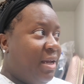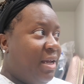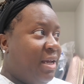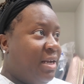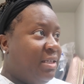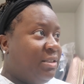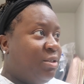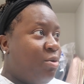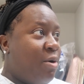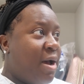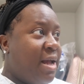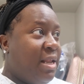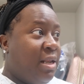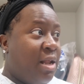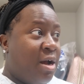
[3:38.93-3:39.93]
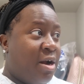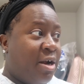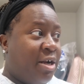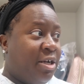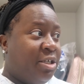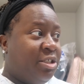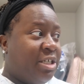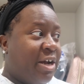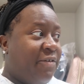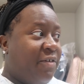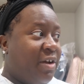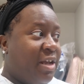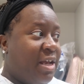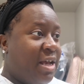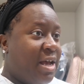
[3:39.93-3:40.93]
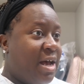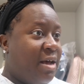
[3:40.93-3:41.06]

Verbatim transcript: It is quite large. I forget